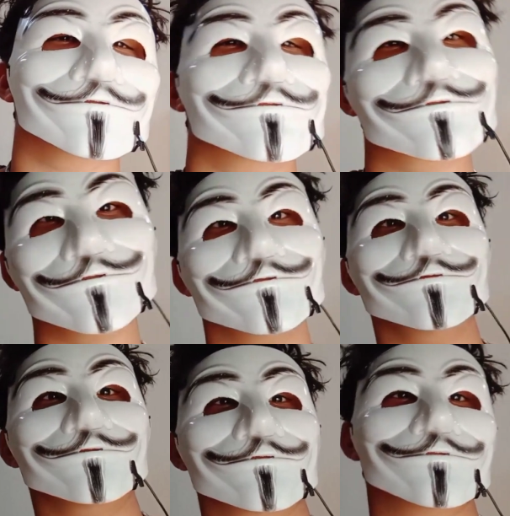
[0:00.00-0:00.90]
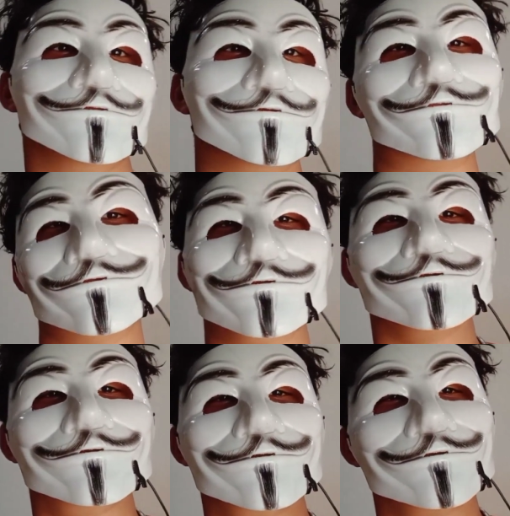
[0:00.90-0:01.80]
your day that I make
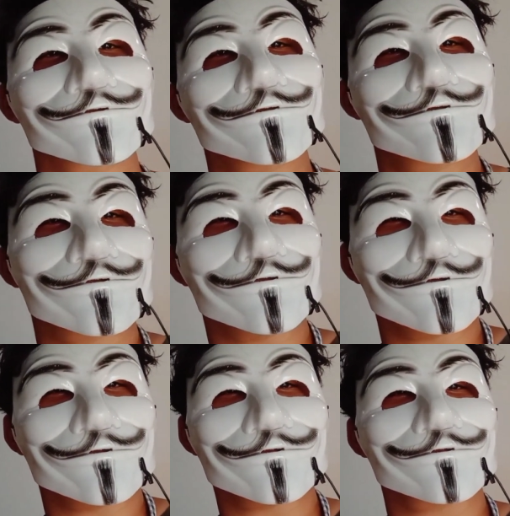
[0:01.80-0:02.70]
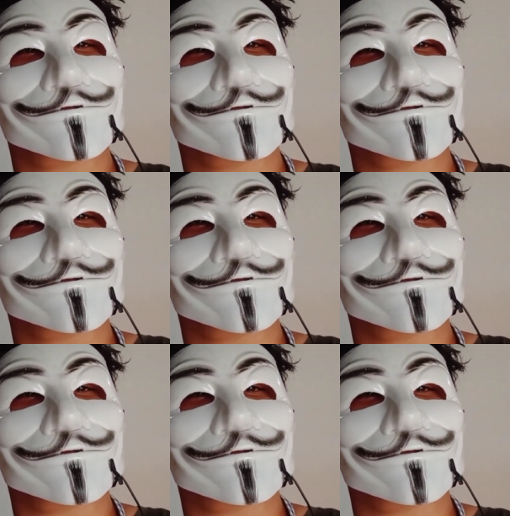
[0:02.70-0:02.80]
this. So yeah, I